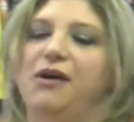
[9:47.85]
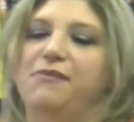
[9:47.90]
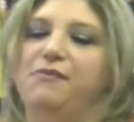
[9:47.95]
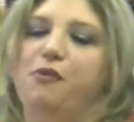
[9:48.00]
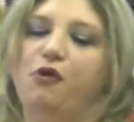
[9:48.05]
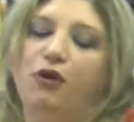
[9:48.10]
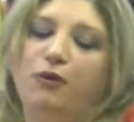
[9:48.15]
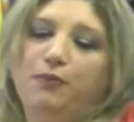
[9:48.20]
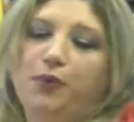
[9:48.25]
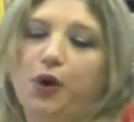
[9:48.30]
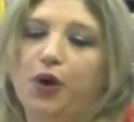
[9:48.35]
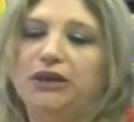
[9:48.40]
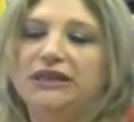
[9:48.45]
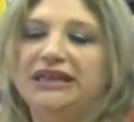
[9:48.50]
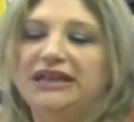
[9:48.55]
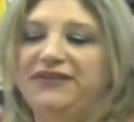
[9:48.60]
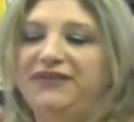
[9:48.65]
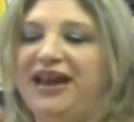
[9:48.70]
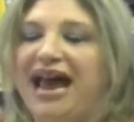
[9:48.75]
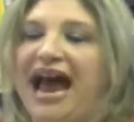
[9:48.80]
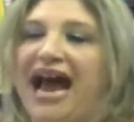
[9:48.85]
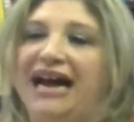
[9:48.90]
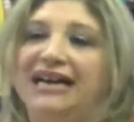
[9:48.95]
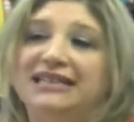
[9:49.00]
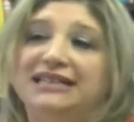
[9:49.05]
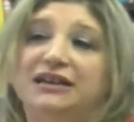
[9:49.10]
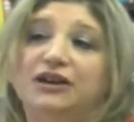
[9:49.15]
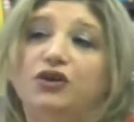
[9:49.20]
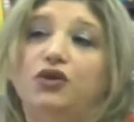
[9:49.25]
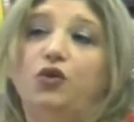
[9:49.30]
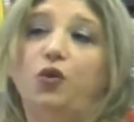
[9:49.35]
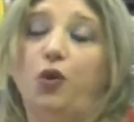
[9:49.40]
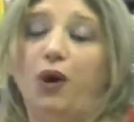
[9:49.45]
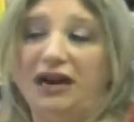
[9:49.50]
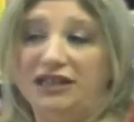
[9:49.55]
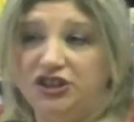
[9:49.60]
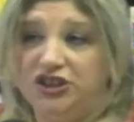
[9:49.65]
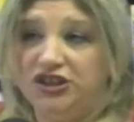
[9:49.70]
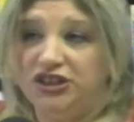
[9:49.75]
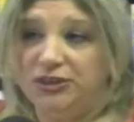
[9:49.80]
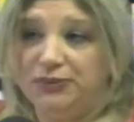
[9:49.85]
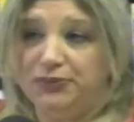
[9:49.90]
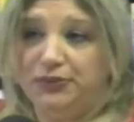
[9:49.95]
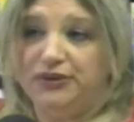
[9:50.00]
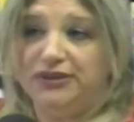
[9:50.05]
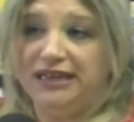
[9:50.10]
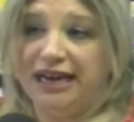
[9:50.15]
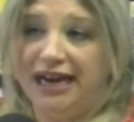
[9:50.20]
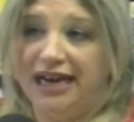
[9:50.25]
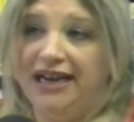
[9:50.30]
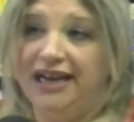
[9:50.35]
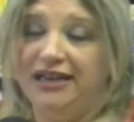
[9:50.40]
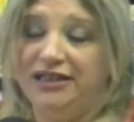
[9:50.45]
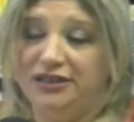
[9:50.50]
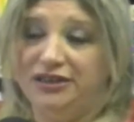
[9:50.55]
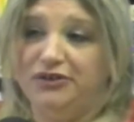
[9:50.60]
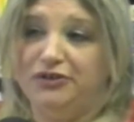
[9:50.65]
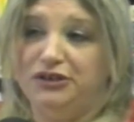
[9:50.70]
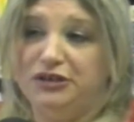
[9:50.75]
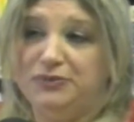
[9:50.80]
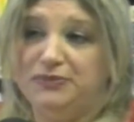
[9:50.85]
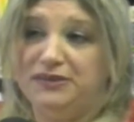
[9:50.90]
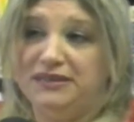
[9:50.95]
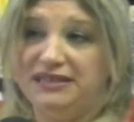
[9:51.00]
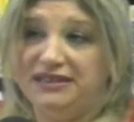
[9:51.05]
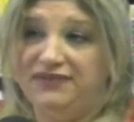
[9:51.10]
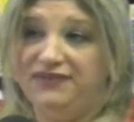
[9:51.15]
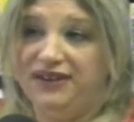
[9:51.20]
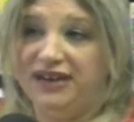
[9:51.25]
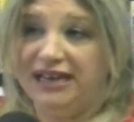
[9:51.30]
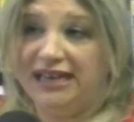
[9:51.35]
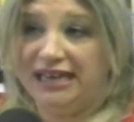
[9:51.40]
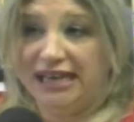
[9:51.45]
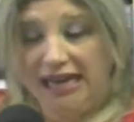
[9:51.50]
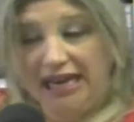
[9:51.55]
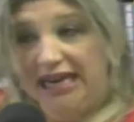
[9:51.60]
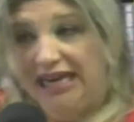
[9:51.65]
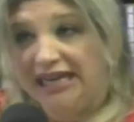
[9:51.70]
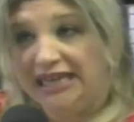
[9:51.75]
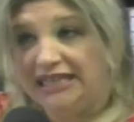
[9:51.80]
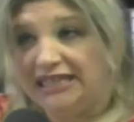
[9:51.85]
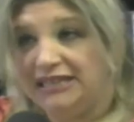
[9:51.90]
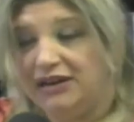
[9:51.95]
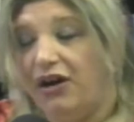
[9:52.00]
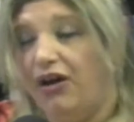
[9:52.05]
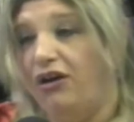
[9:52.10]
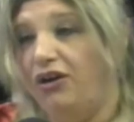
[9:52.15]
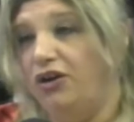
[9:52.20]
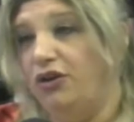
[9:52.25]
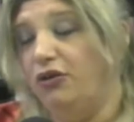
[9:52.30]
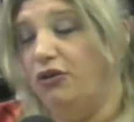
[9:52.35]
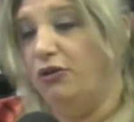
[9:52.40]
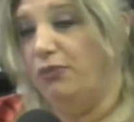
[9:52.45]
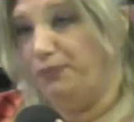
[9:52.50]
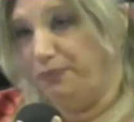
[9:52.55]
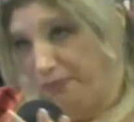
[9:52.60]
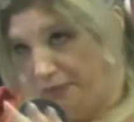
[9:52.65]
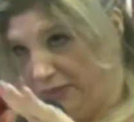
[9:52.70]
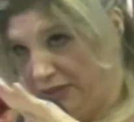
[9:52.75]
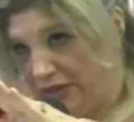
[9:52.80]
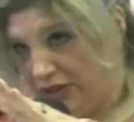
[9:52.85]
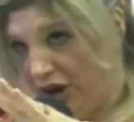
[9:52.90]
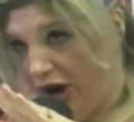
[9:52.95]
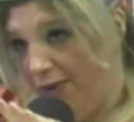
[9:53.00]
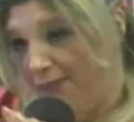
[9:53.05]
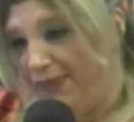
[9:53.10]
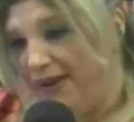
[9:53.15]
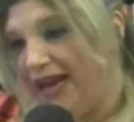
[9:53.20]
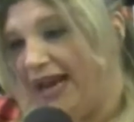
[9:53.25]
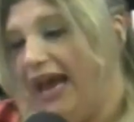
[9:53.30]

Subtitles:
More importantly, if you ask a question pertaining to their specific needs on your topic,